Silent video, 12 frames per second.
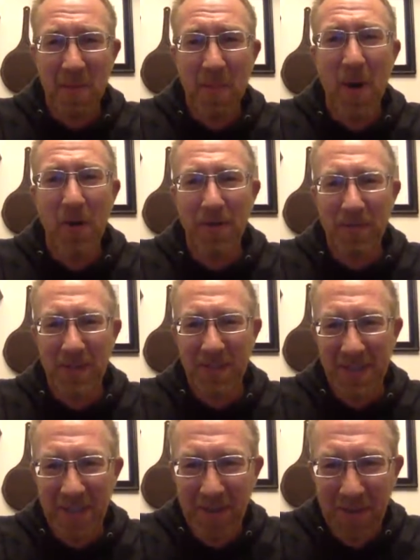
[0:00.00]
a part of
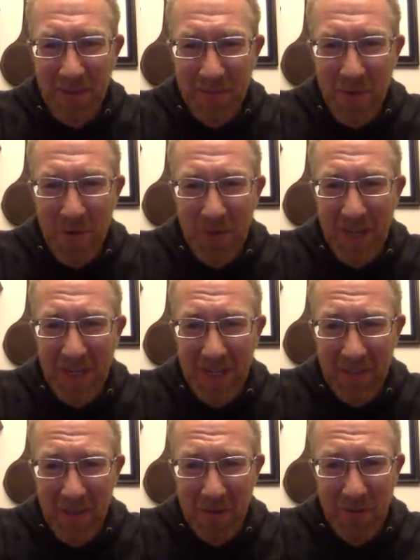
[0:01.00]
this deal, is
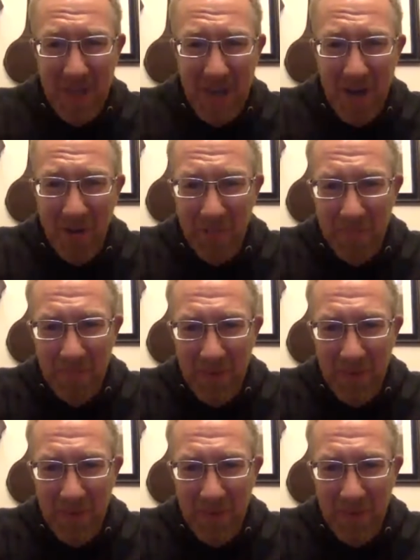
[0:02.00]
rotating those out.